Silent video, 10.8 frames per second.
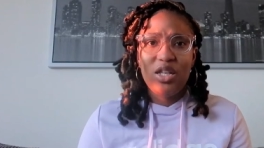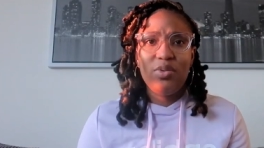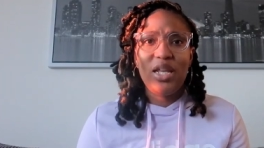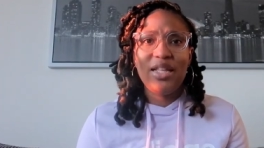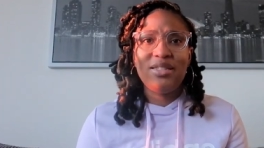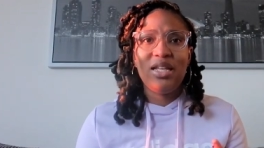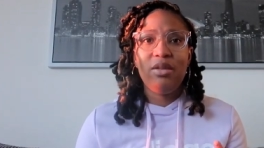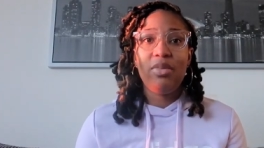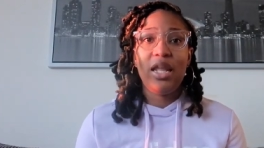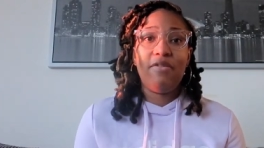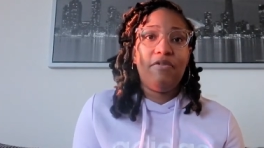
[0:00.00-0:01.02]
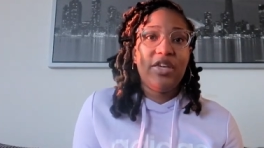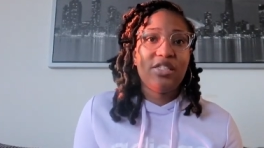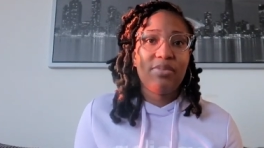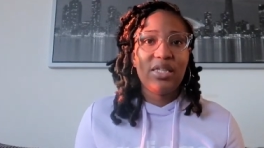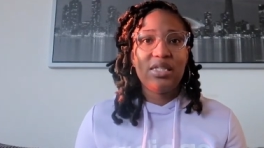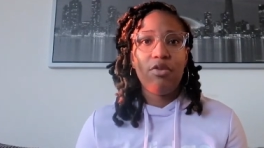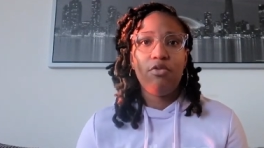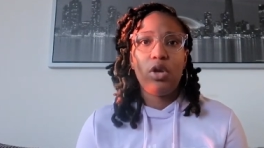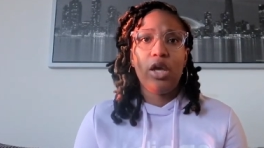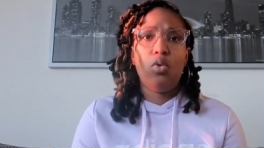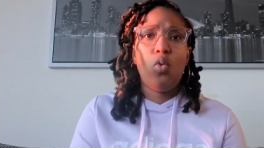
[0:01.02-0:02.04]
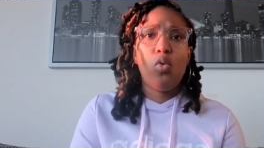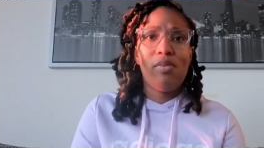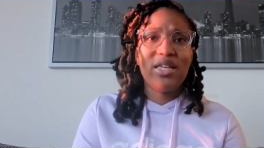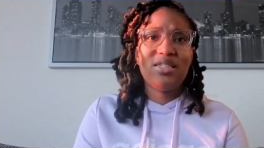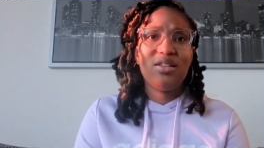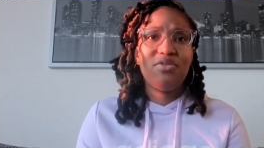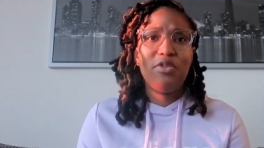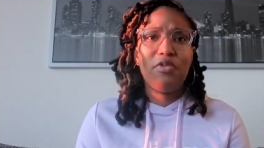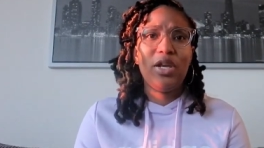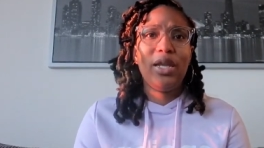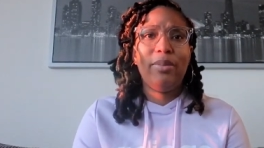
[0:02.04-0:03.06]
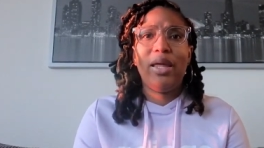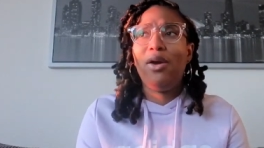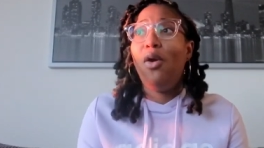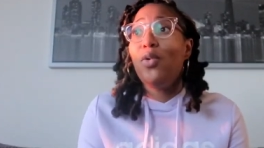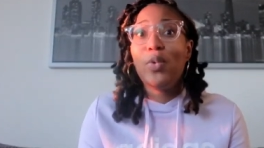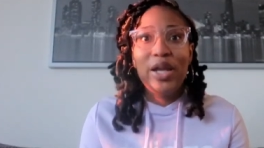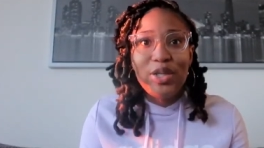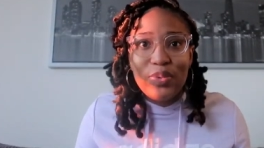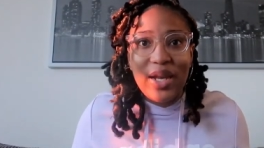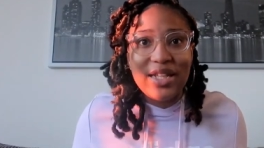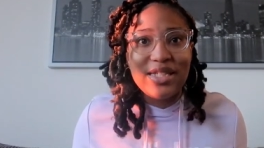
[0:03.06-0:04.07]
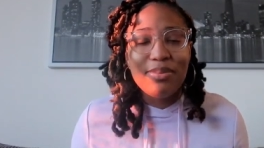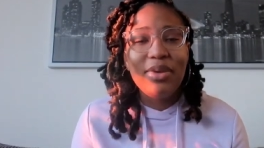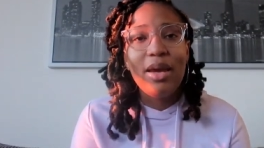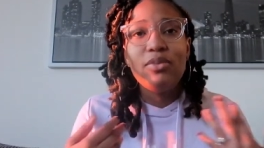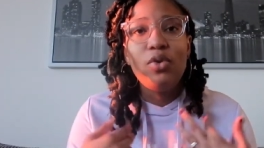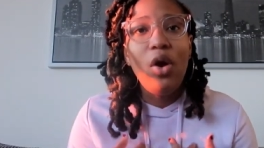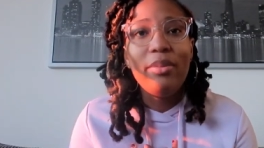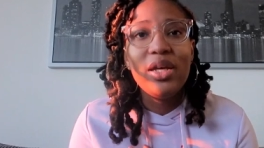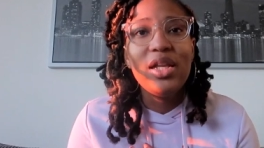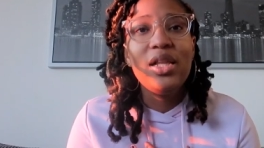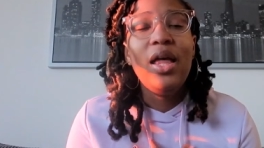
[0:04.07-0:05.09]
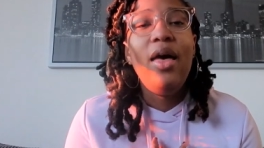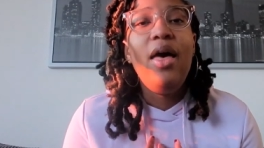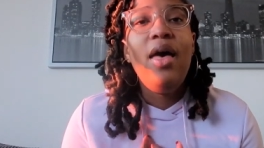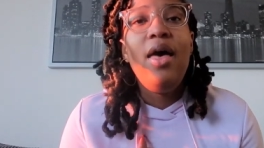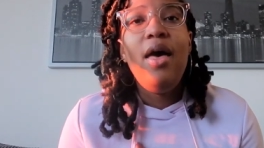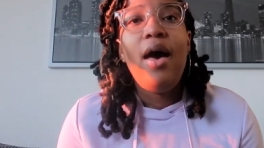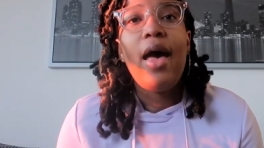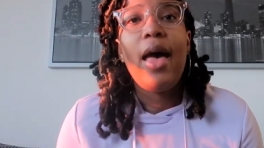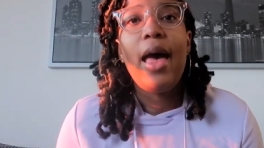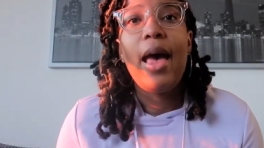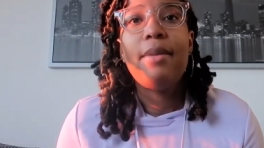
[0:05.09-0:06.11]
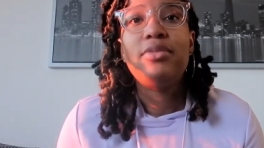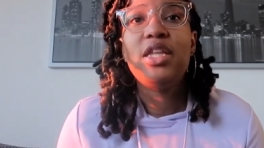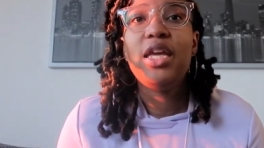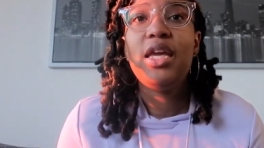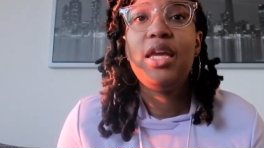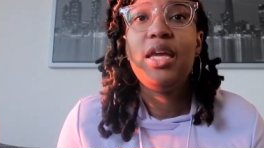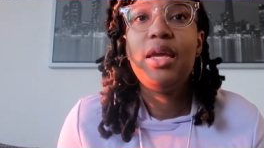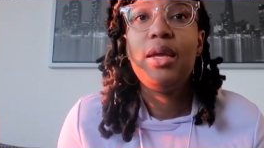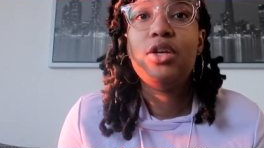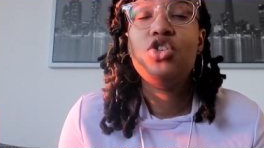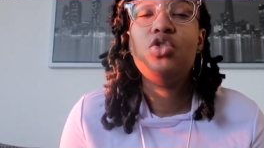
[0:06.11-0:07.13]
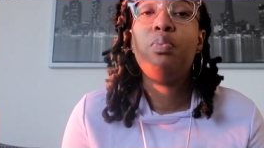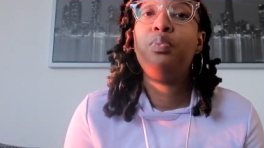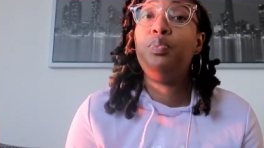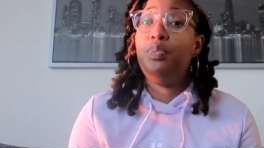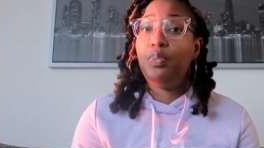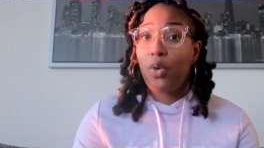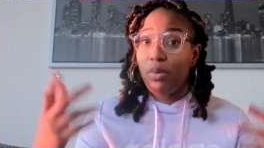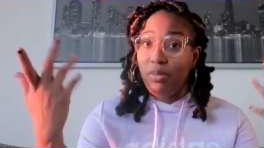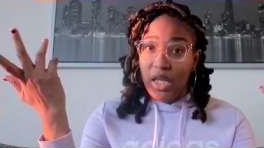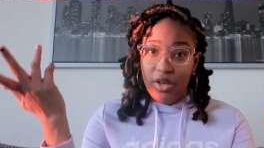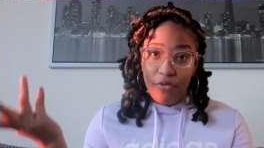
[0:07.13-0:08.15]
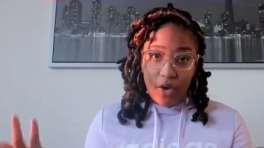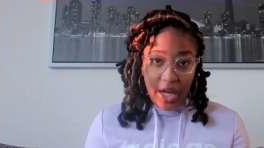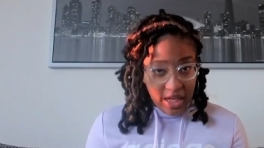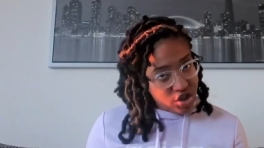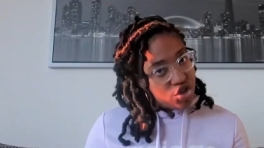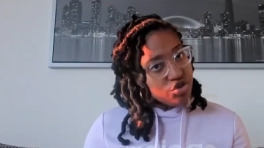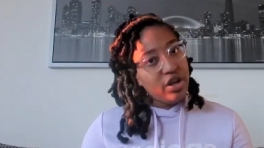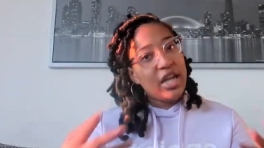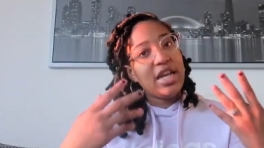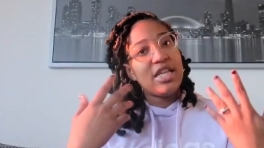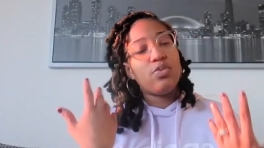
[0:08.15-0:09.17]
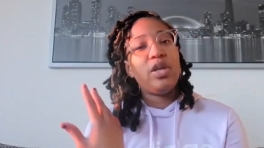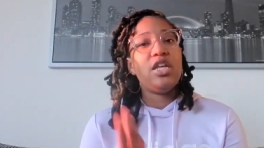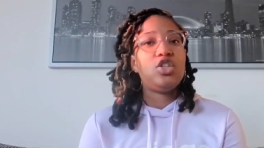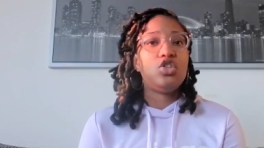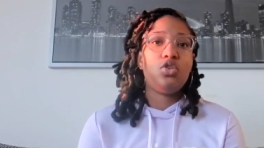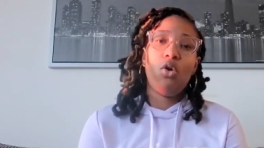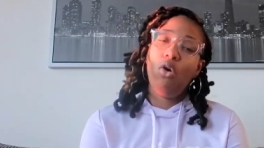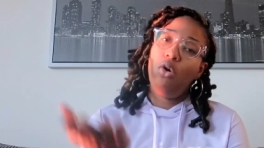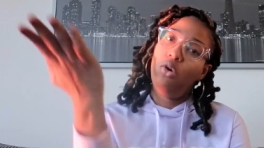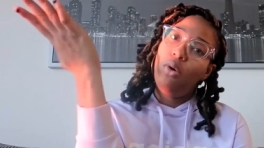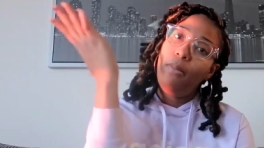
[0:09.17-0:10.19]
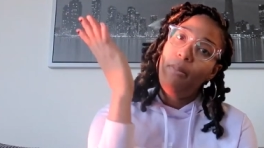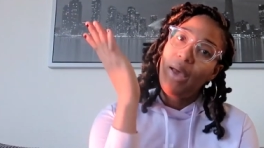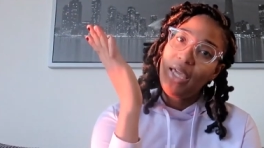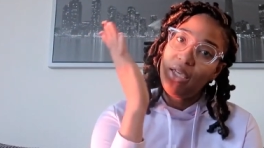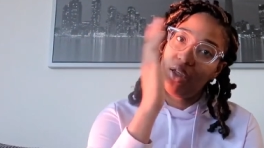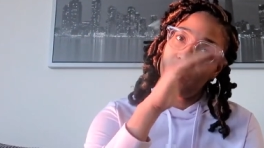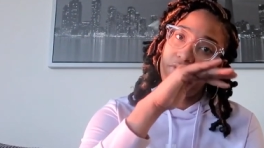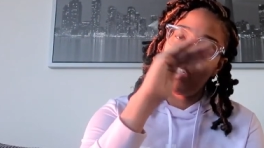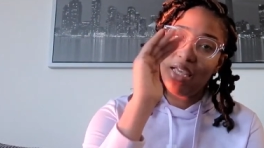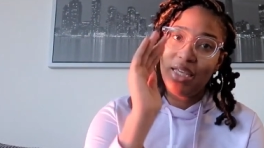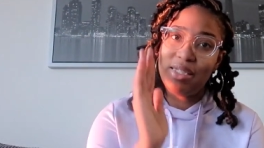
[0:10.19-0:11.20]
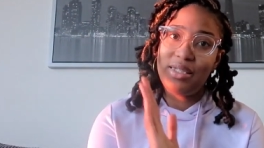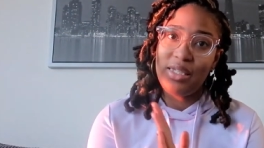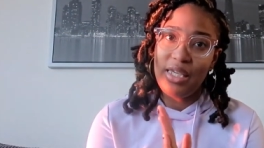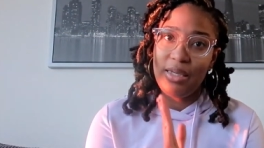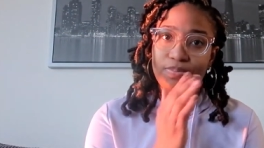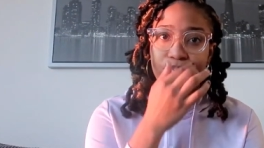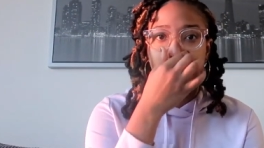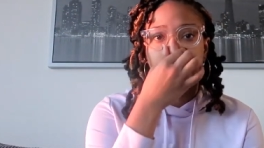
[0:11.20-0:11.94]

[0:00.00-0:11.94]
and they were like telling me like fix myself or like hold myself differently I'm like how do I do that to me I'm normal um they brought me in for an x-ray and that's when they saw my curve was like a C